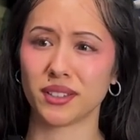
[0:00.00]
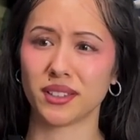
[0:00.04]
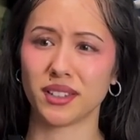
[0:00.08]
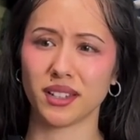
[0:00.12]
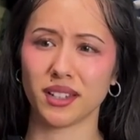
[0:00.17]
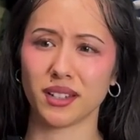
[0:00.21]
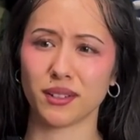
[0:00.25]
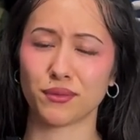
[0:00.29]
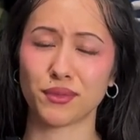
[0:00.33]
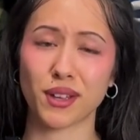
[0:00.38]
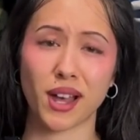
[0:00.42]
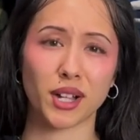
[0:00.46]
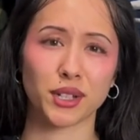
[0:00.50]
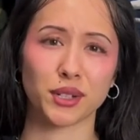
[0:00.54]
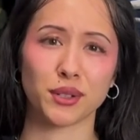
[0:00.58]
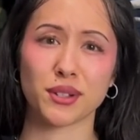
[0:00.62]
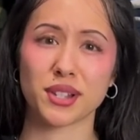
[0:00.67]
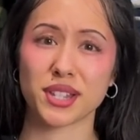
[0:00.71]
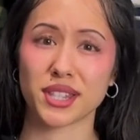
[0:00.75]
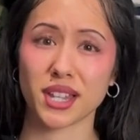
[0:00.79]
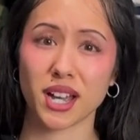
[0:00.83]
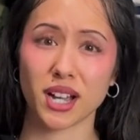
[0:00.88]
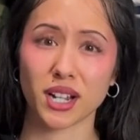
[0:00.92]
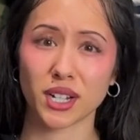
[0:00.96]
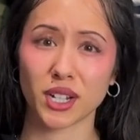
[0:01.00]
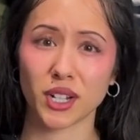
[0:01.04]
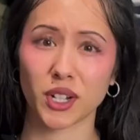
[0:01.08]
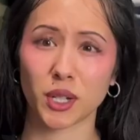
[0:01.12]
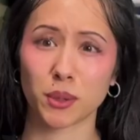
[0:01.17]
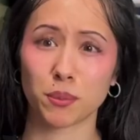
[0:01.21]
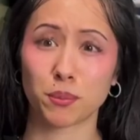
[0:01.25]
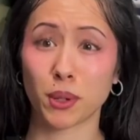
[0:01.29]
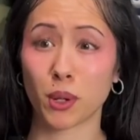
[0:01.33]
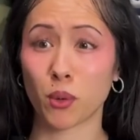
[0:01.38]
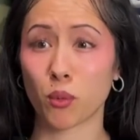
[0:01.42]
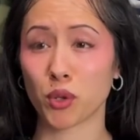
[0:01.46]
the value is not
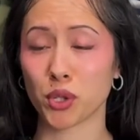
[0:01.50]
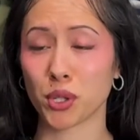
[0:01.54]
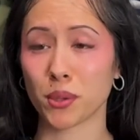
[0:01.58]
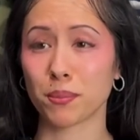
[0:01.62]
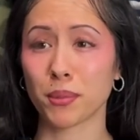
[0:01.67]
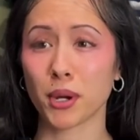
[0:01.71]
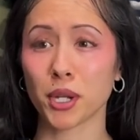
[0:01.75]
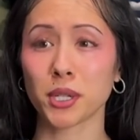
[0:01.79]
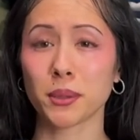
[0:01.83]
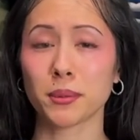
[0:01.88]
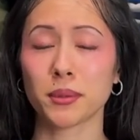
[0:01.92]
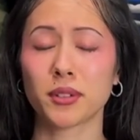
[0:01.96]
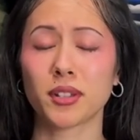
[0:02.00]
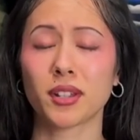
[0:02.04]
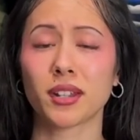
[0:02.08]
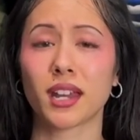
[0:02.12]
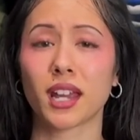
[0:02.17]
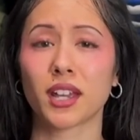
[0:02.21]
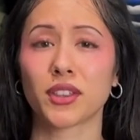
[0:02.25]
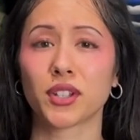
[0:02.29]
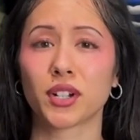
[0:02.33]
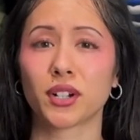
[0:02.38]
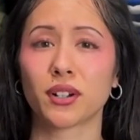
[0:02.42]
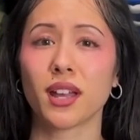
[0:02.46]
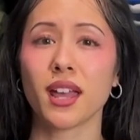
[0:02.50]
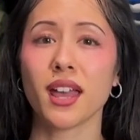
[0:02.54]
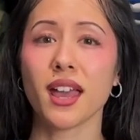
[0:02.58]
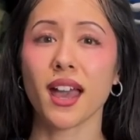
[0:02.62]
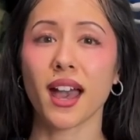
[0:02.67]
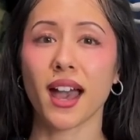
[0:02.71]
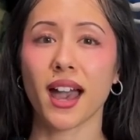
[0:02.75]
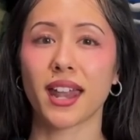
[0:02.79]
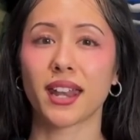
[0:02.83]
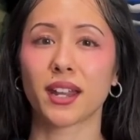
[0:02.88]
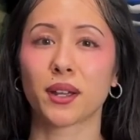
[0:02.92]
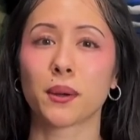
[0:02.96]
good, but when you bundle them together
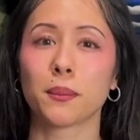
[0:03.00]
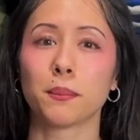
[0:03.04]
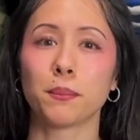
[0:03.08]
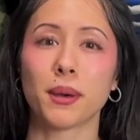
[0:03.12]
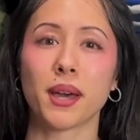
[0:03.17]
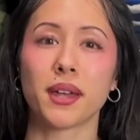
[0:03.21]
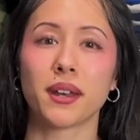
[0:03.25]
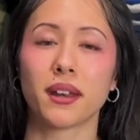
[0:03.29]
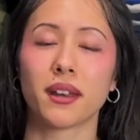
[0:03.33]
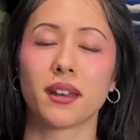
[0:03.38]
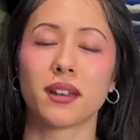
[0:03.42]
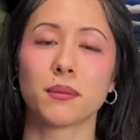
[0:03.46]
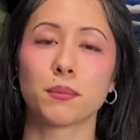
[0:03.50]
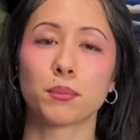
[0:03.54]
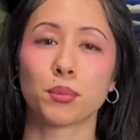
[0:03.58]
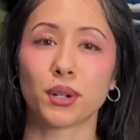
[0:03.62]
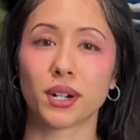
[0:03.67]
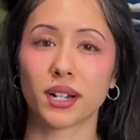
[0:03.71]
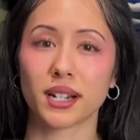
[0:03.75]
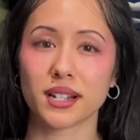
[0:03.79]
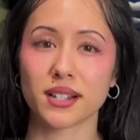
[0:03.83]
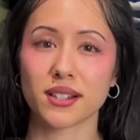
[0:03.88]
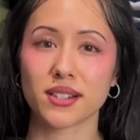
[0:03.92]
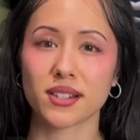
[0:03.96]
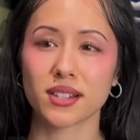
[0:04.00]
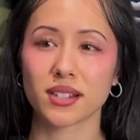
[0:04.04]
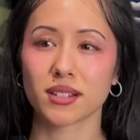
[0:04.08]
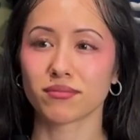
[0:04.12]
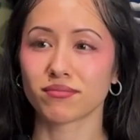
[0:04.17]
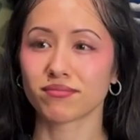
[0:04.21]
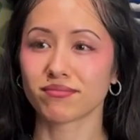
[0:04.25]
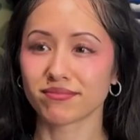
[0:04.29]
at a competitive price,